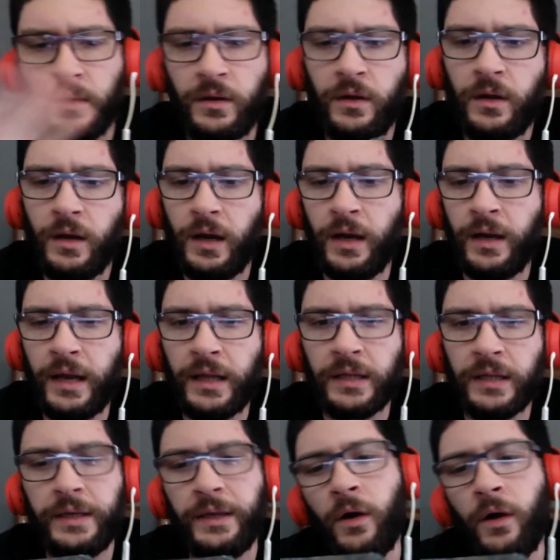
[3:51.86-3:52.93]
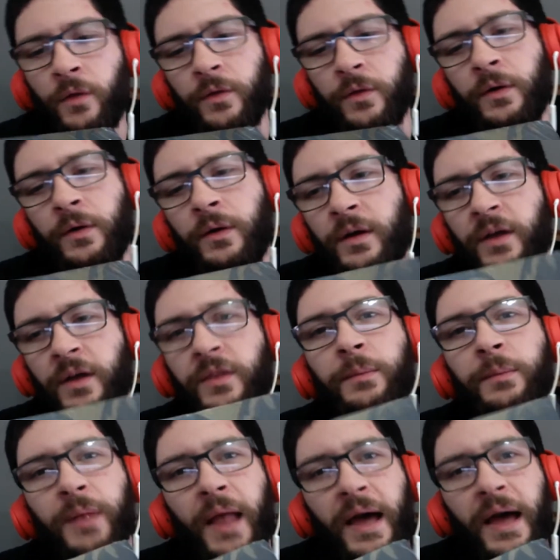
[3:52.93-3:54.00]
and I clean all the
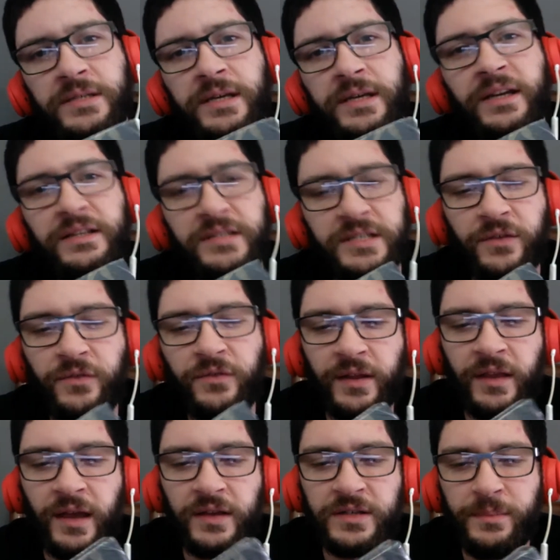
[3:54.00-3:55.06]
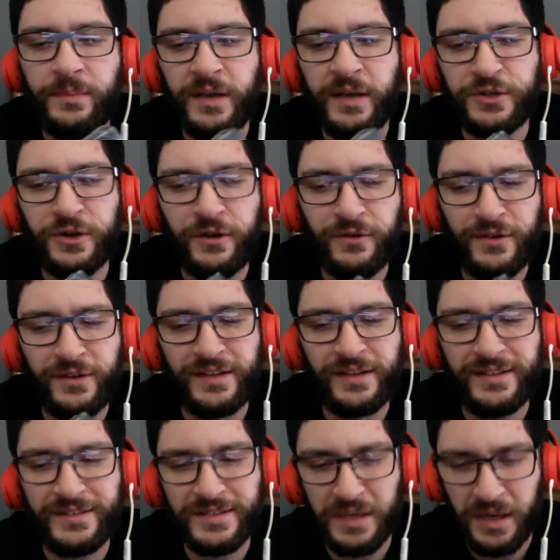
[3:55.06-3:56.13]
plastic and stuff like that to make sure
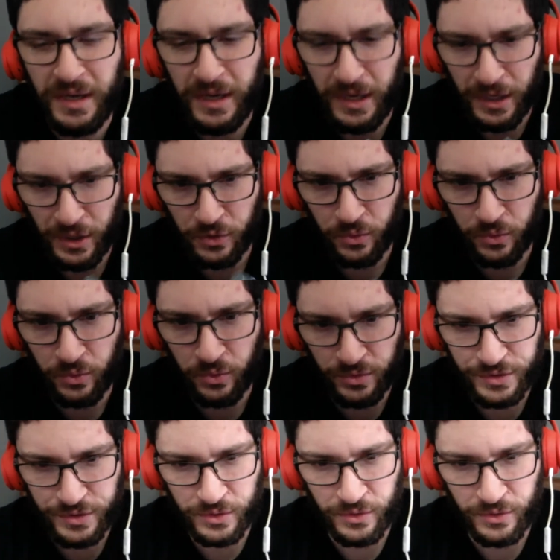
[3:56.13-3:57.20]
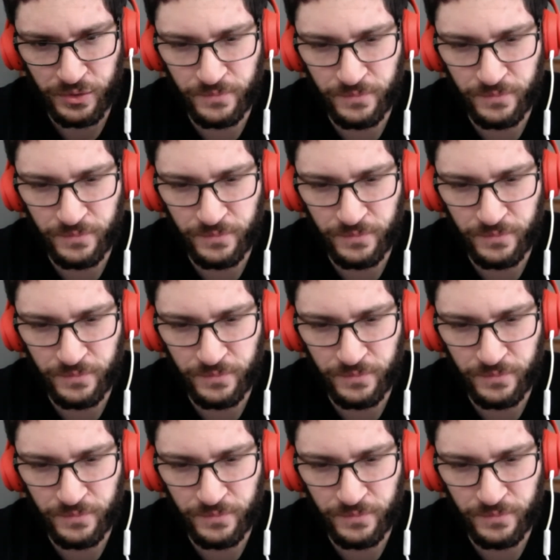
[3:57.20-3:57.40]
everything's cool. So